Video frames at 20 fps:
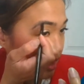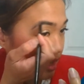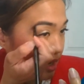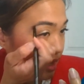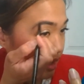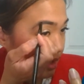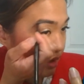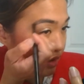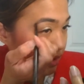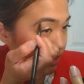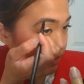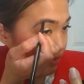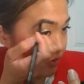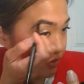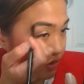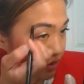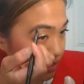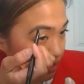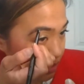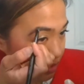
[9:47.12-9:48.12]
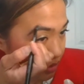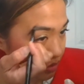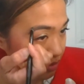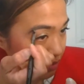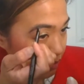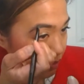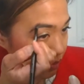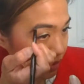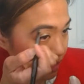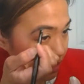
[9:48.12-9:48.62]
kind of
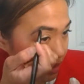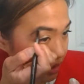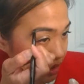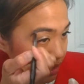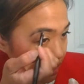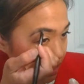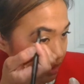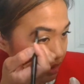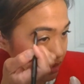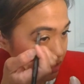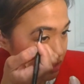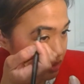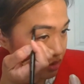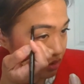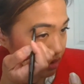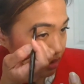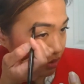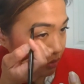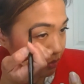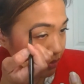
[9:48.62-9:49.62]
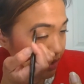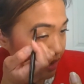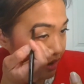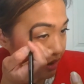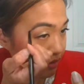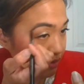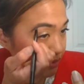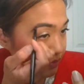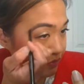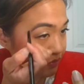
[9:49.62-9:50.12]
work it into your
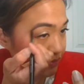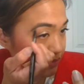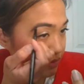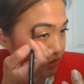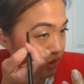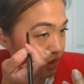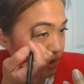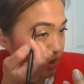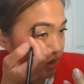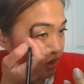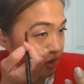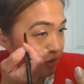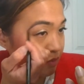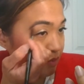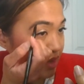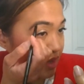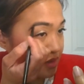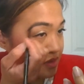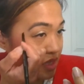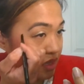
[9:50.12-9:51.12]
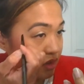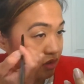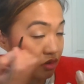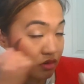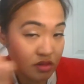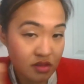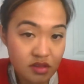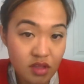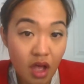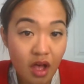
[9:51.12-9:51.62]
brow. Makes it
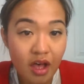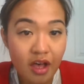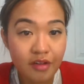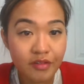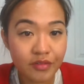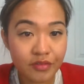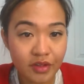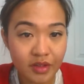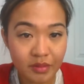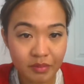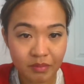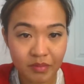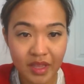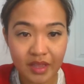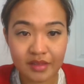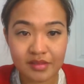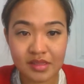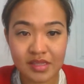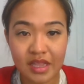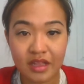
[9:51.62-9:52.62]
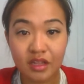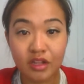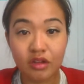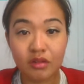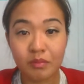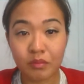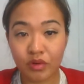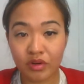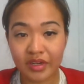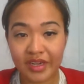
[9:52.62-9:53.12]
look soft, makes it
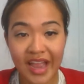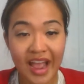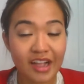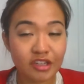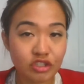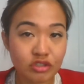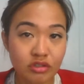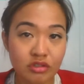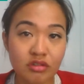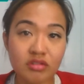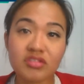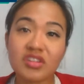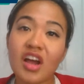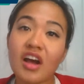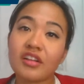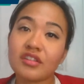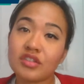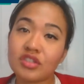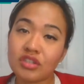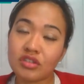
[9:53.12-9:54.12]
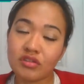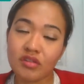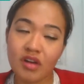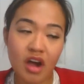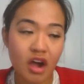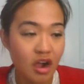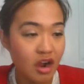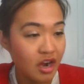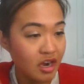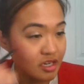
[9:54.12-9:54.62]
look more natural, not too
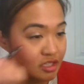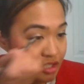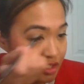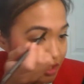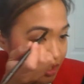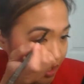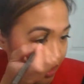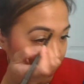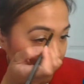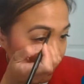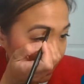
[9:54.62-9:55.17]
harsh.